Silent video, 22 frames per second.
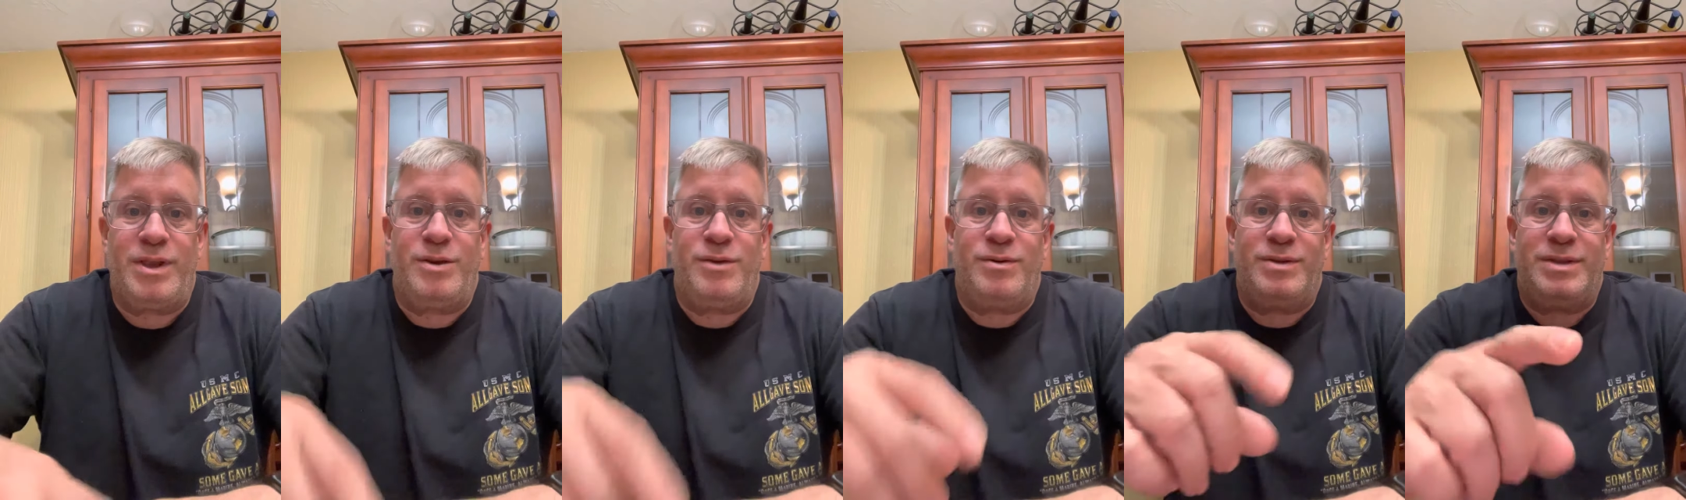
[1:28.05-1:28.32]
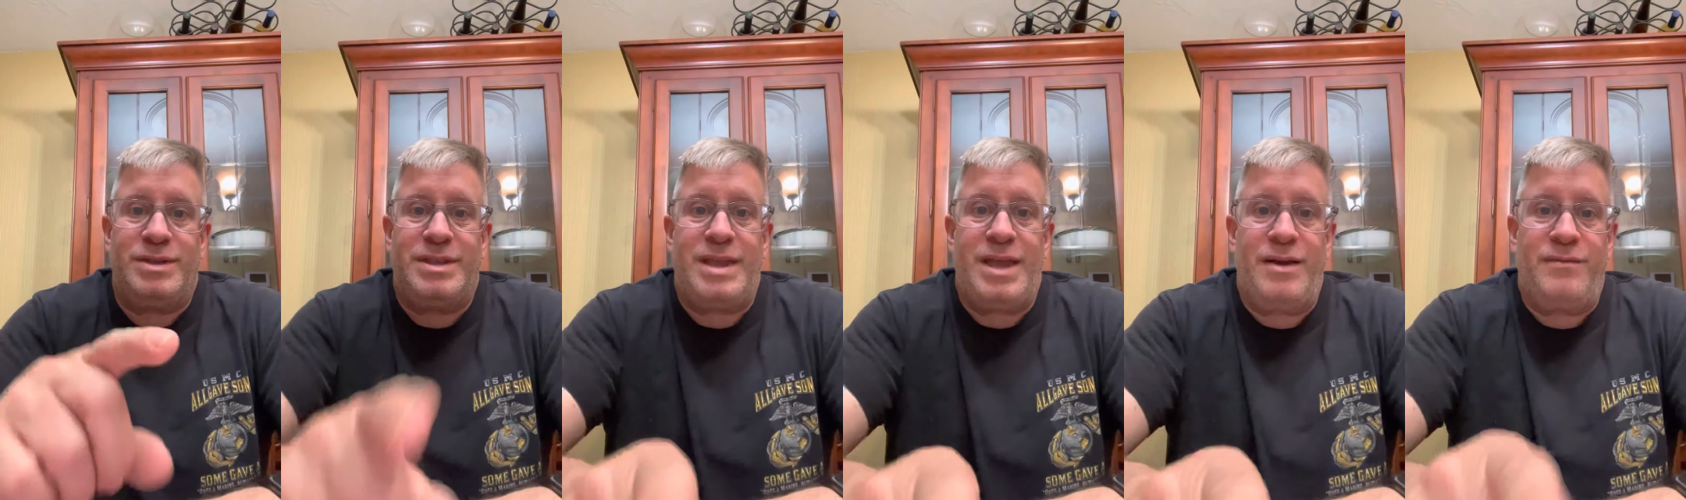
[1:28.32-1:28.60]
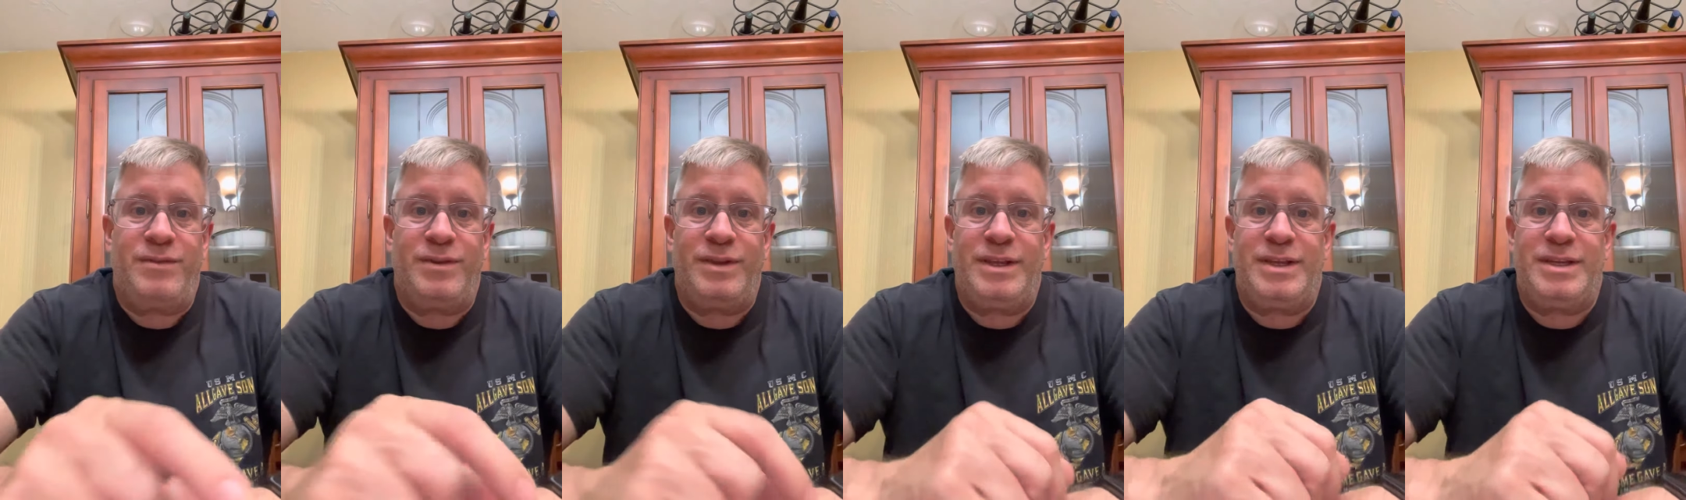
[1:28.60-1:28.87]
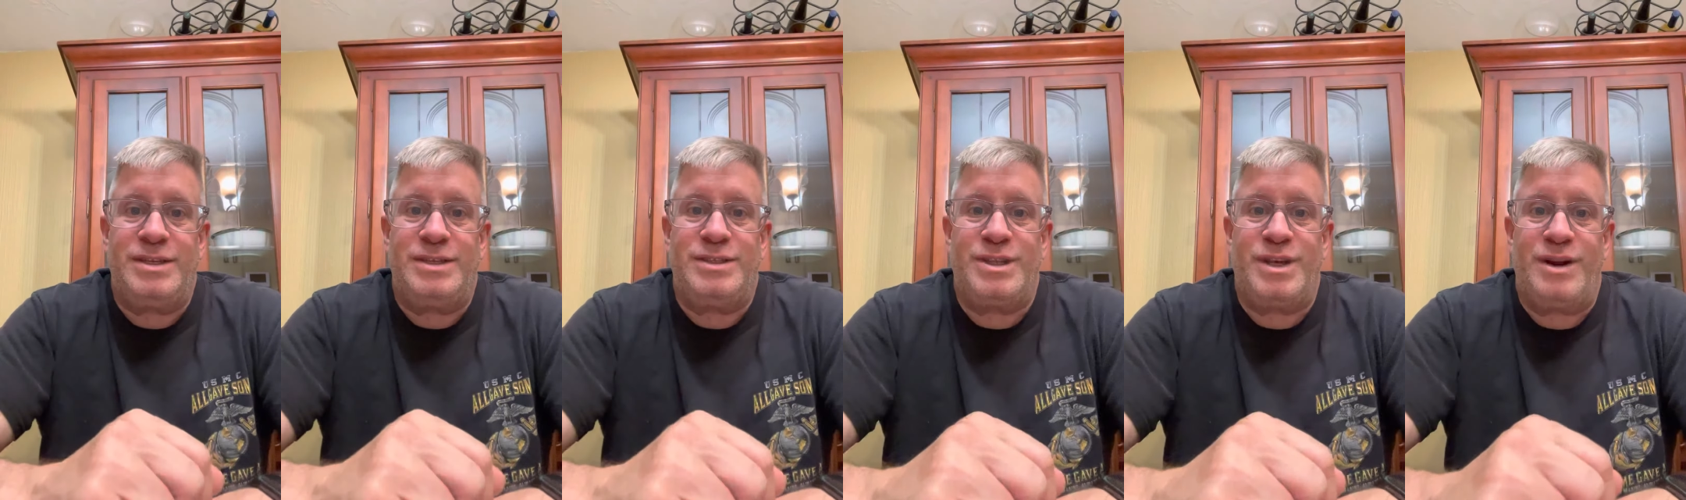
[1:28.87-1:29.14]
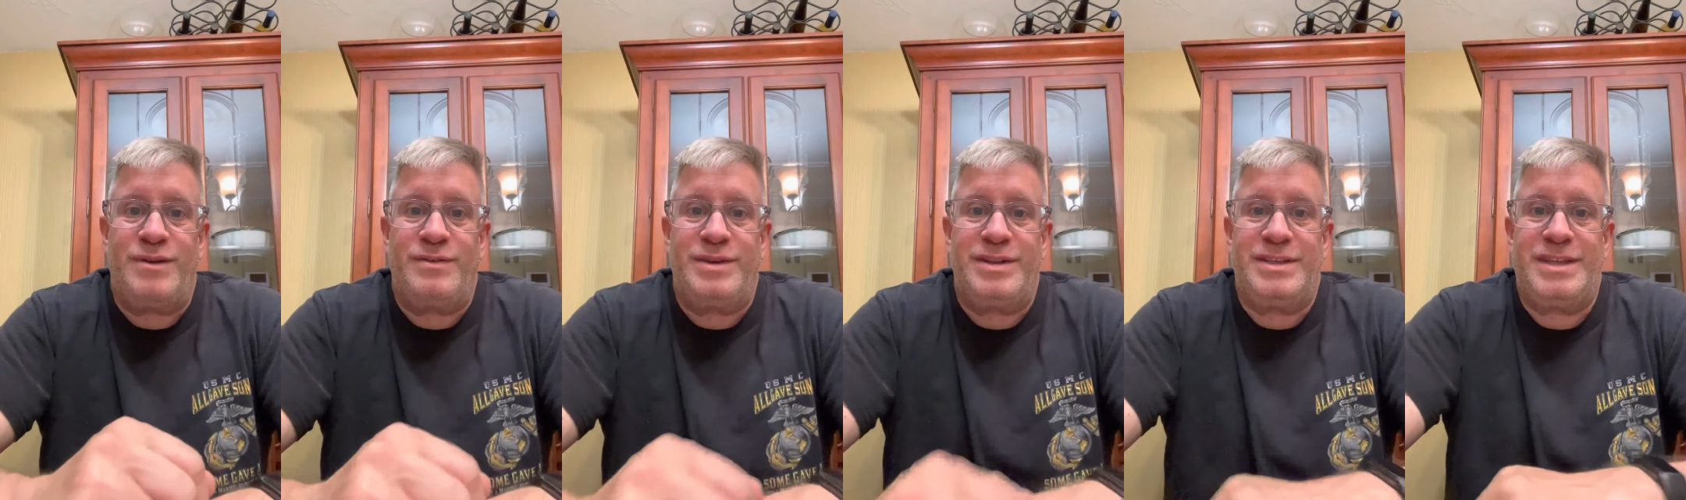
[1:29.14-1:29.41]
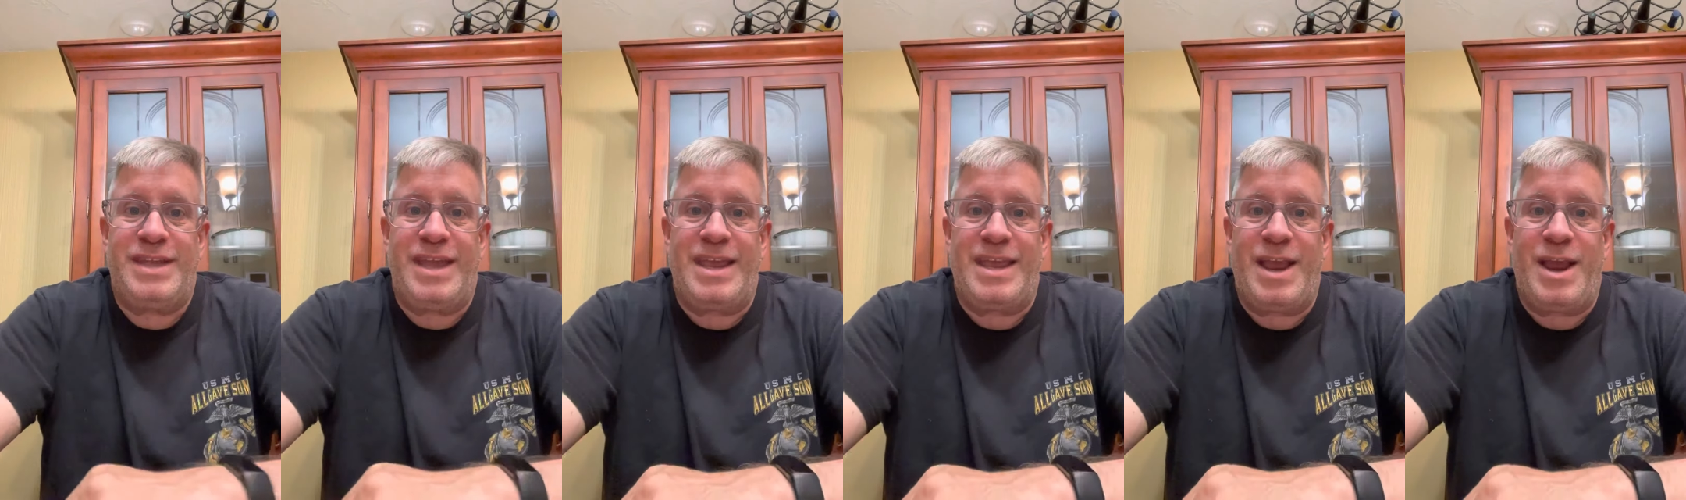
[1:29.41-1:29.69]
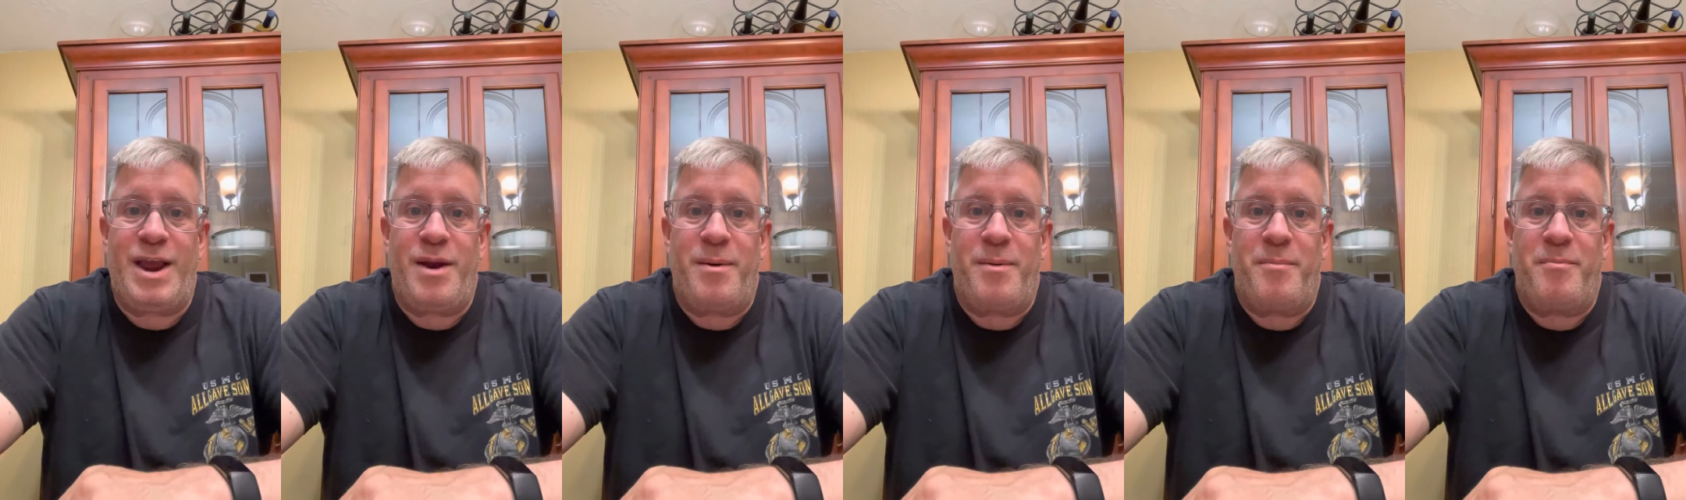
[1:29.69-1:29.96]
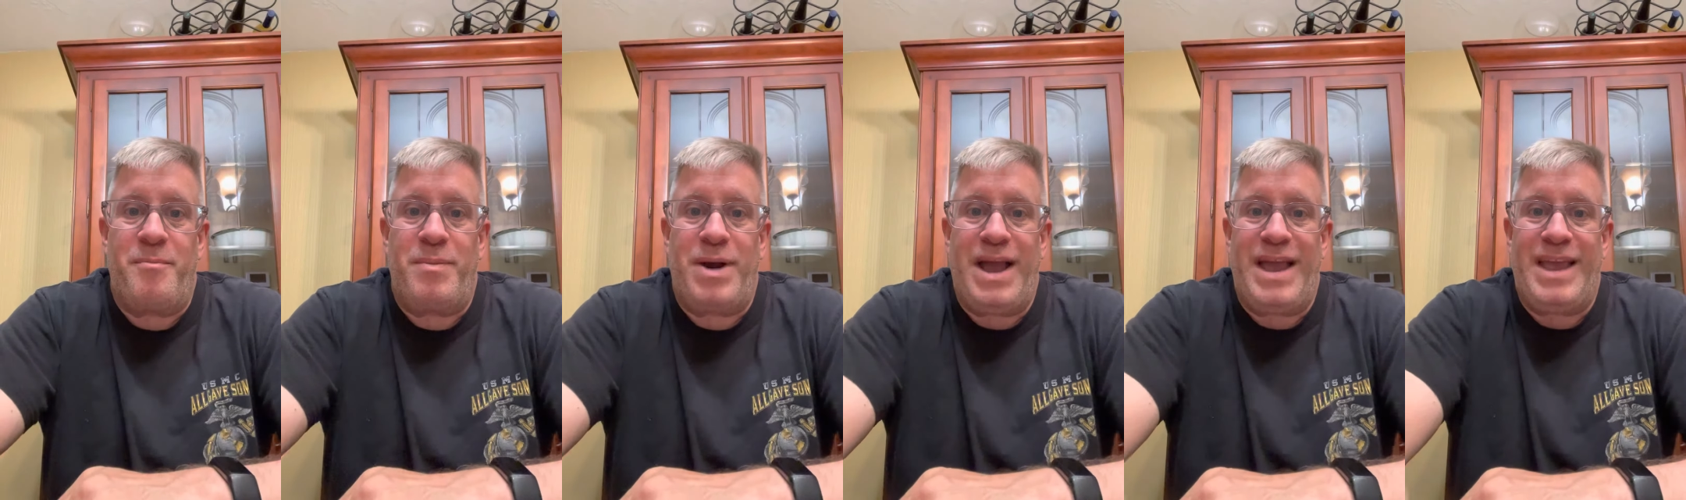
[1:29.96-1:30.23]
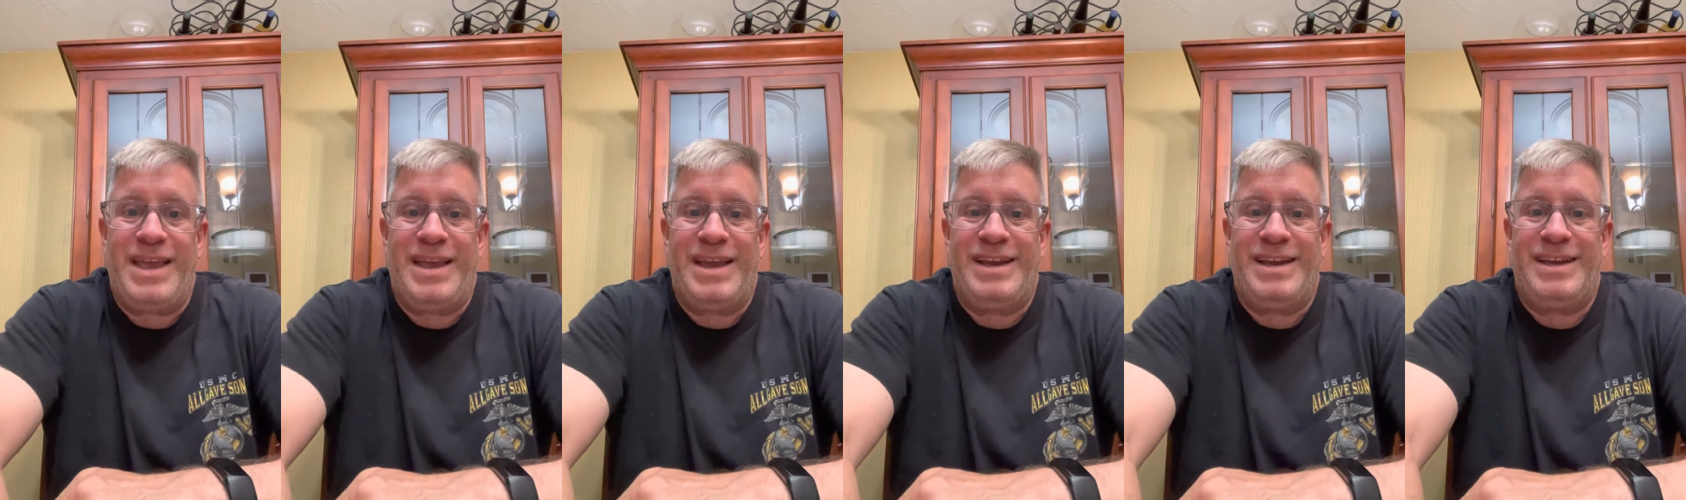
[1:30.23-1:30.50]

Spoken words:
You definitely deserve it. Take care. Bye.